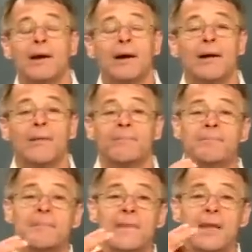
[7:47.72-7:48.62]
Now,
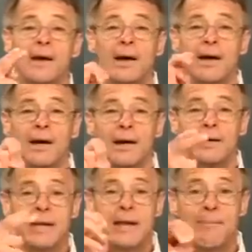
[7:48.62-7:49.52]

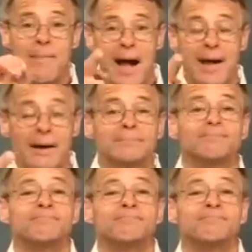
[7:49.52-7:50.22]
Nehemiah,